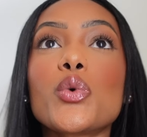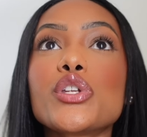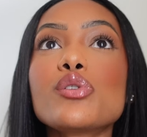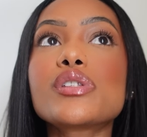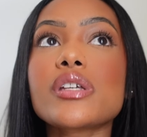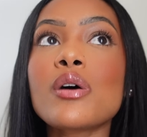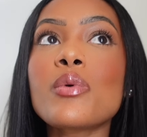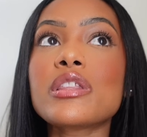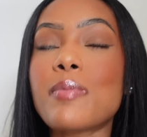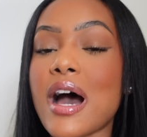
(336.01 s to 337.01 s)
When you deal
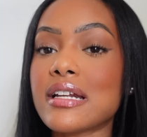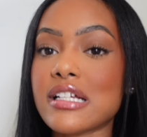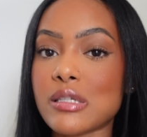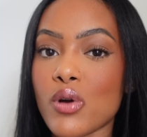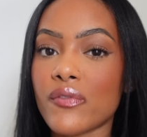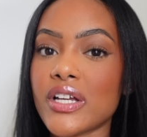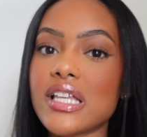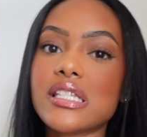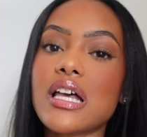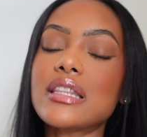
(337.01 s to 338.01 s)
with body dysmorphia,
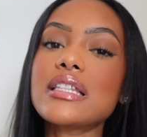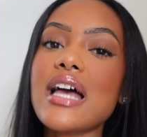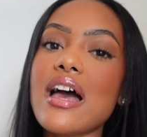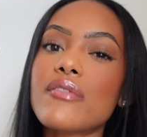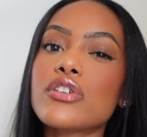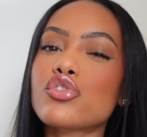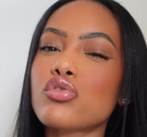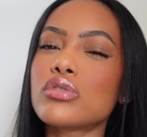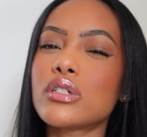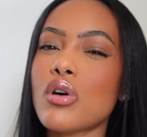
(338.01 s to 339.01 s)
it's nothing that ever
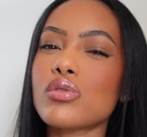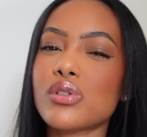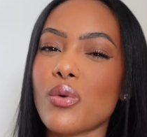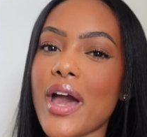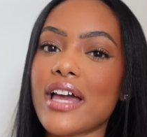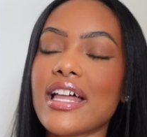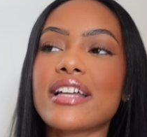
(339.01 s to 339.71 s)
truly goes away.